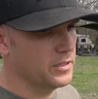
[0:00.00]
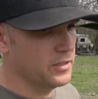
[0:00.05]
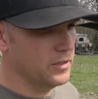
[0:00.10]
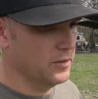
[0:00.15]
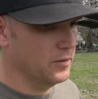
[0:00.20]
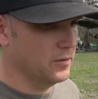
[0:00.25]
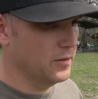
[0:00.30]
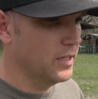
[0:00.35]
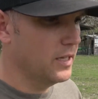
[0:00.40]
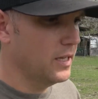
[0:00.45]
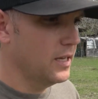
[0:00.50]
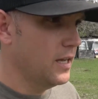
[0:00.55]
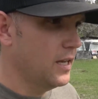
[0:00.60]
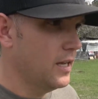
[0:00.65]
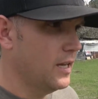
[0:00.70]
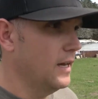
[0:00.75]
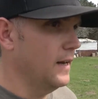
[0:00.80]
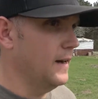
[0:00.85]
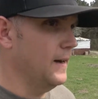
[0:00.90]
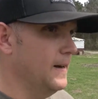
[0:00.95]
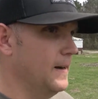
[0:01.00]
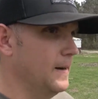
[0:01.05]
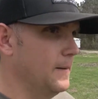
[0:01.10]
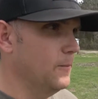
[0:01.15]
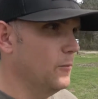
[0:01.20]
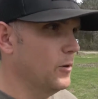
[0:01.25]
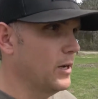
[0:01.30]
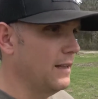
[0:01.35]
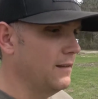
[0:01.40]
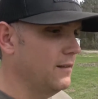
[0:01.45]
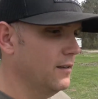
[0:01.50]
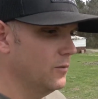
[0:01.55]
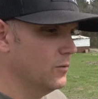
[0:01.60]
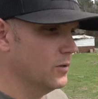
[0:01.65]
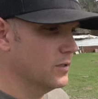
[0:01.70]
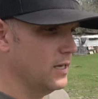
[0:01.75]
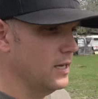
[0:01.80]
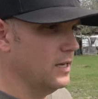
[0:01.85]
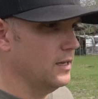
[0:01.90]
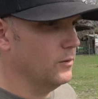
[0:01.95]
So what I did
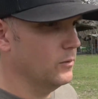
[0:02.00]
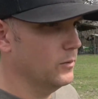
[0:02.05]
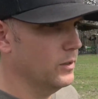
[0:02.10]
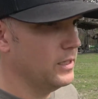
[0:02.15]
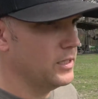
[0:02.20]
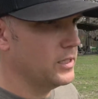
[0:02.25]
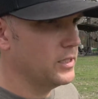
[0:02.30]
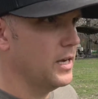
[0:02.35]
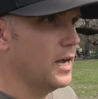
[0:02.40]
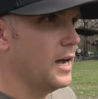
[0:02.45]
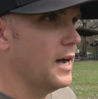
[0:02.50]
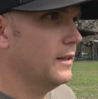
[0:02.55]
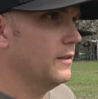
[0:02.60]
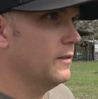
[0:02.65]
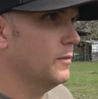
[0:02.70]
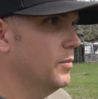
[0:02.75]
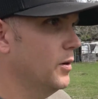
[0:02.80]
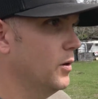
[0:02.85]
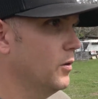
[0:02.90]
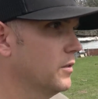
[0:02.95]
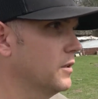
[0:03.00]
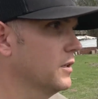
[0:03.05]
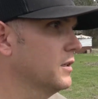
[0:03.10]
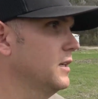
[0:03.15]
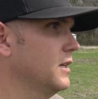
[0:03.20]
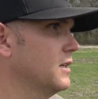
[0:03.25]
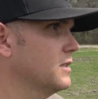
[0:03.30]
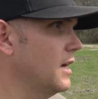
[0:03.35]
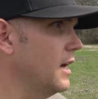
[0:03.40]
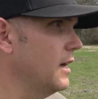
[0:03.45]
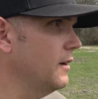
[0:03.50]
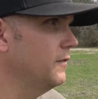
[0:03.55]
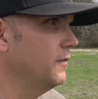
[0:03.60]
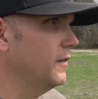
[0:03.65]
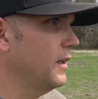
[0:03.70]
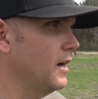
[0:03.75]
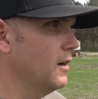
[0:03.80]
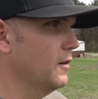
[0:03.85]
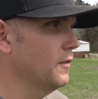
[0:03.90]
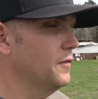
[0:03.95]
was I reshot both the Kicks High
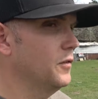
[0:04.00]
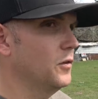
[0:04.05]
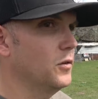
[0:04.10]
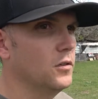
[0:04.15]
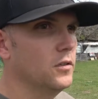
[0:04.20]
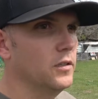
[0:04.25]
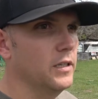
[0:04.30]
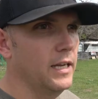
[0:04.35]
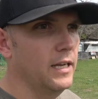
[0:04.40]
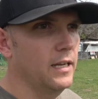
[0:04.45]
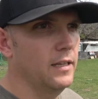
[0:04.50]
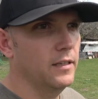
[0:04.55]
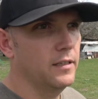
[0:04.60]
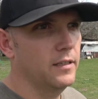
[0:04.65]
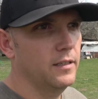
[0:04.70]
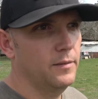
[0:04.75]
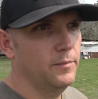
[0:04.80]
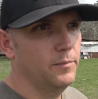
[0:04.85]
Flyer full and the